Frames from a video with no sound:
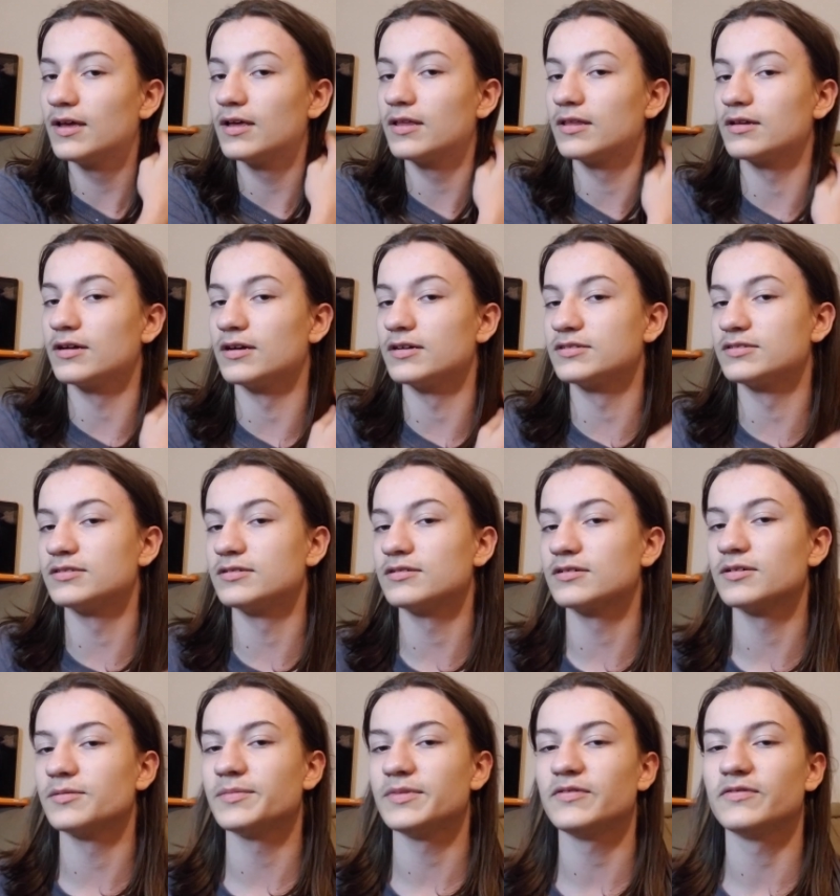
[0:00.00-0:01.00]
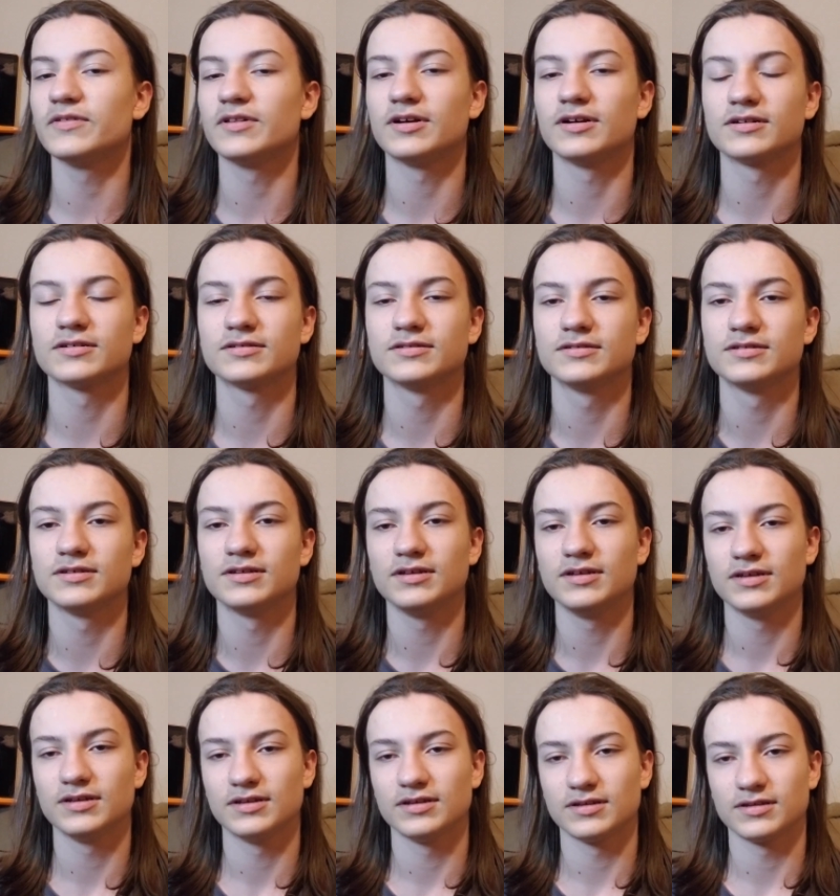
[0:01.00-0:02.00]
there are still gonna be vlogs.
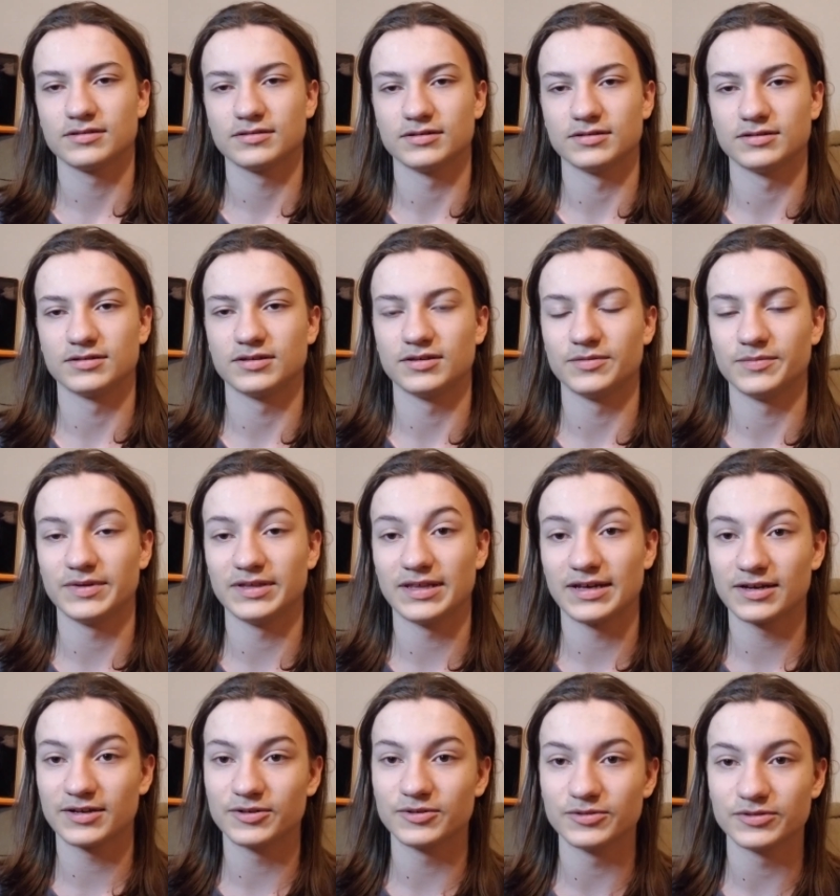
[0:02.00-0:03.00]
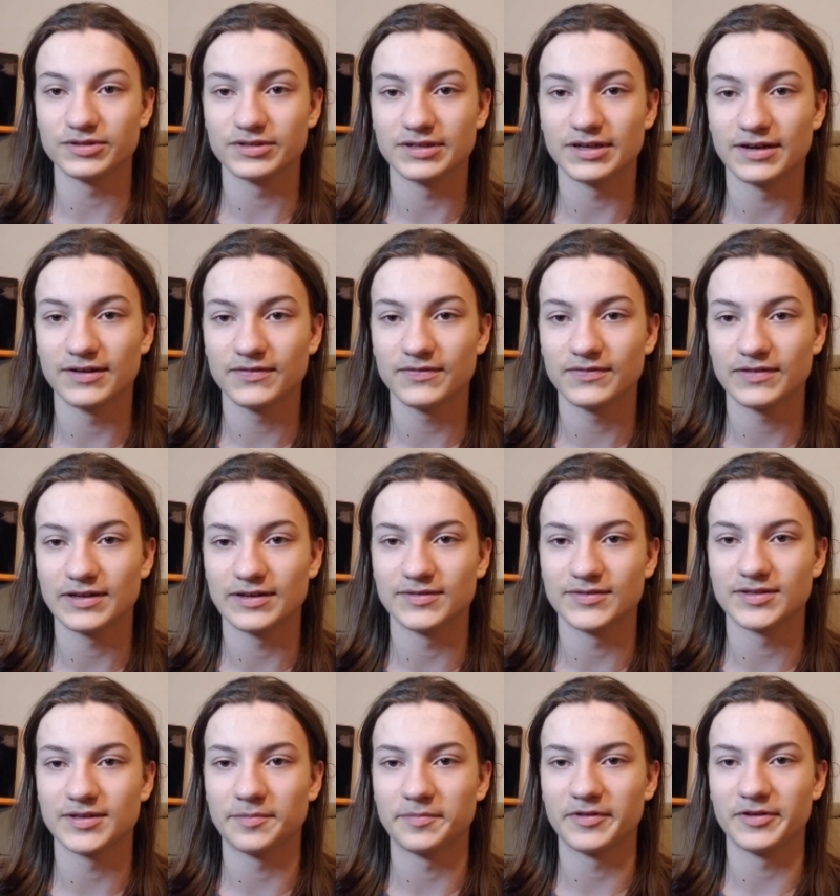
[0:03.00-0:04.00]
There's gonna be that cool stuff if
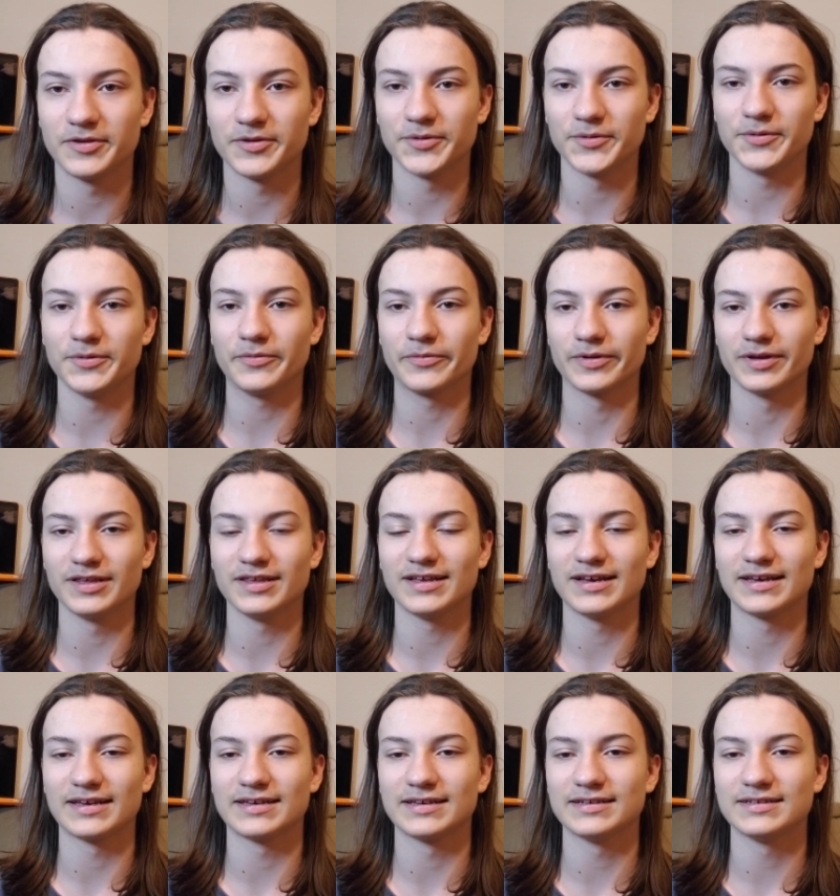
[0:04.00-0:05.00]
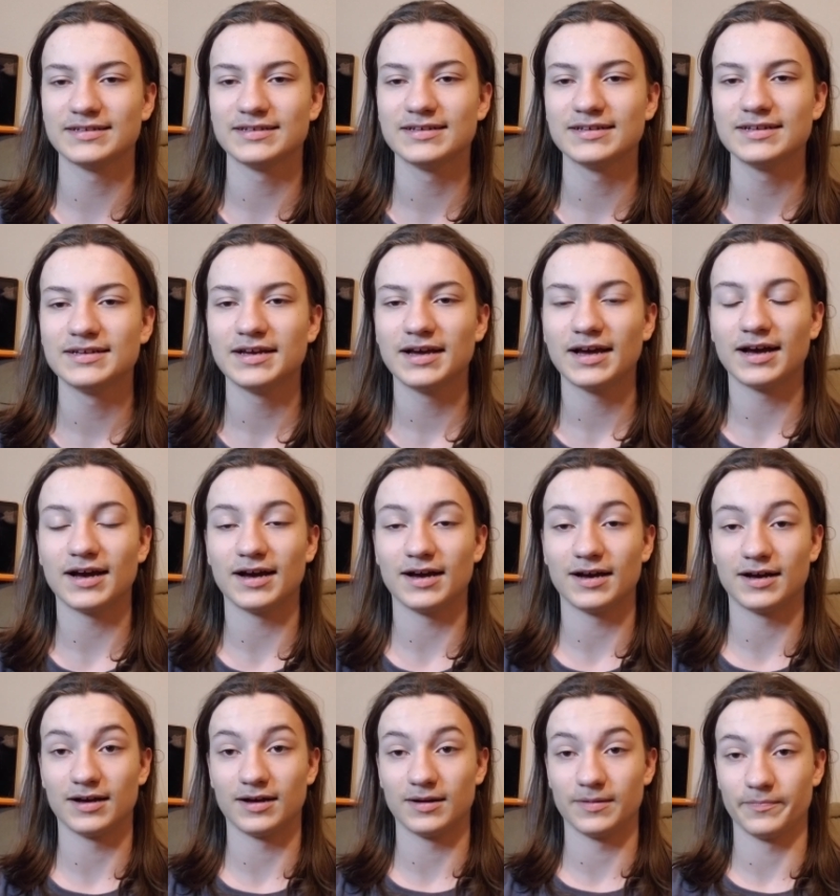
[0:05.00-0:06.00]
some of you really like it.
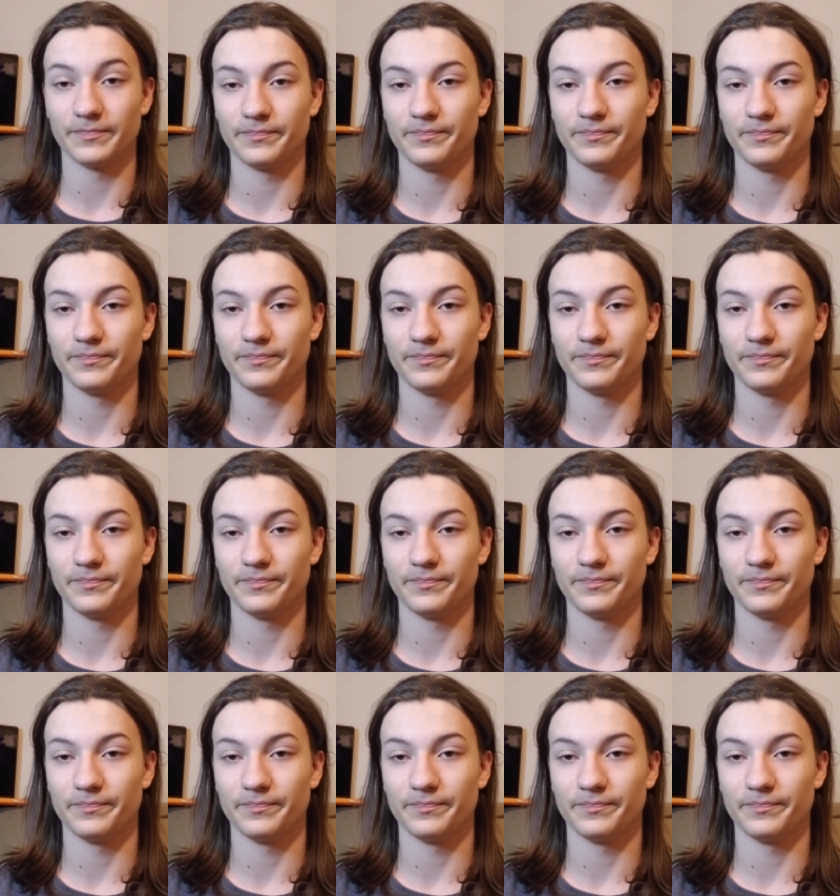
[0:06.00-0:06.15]
Um,